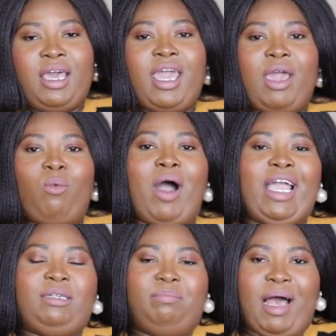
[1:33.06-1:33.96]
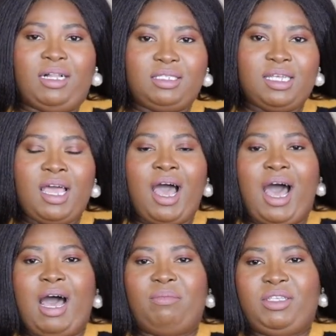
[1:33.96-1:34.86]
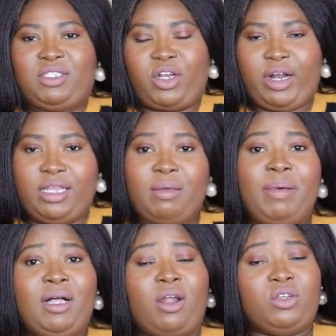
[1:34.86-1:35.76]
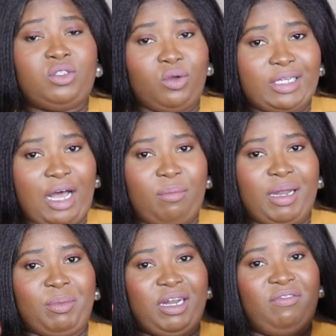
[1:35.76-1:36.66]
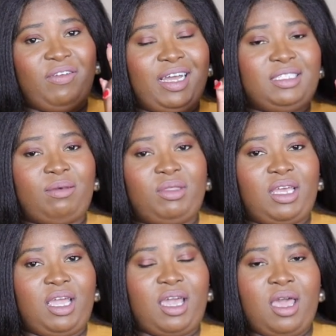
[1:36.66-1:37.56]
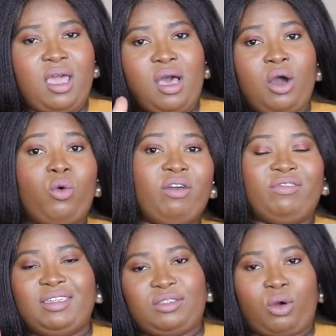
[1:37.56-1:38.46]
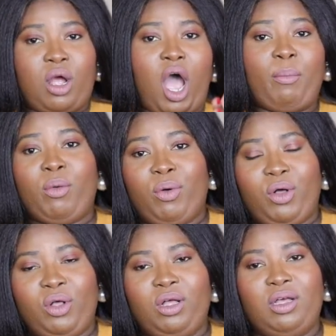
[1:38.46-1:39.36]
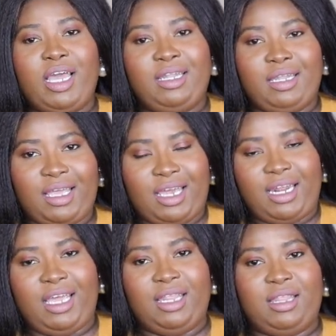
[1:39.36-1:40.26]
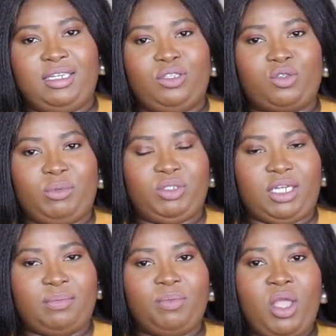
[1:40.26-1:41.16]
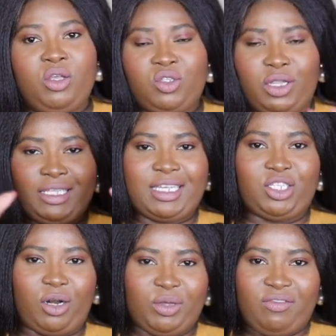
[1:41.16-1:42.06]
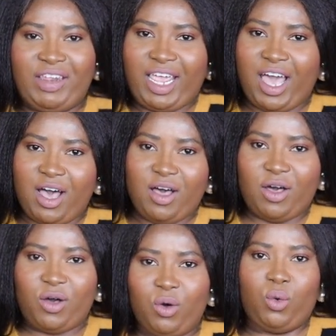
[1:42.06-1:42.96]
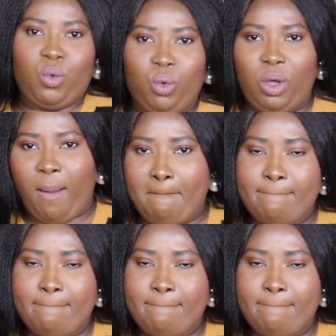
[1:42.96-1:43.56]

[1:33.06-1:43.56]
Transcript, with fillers: a wide belt. Um, the skirt and the belt are sold out, but I'm gonna find something equivalent or comparable and link it in the description. So let's get started with the video.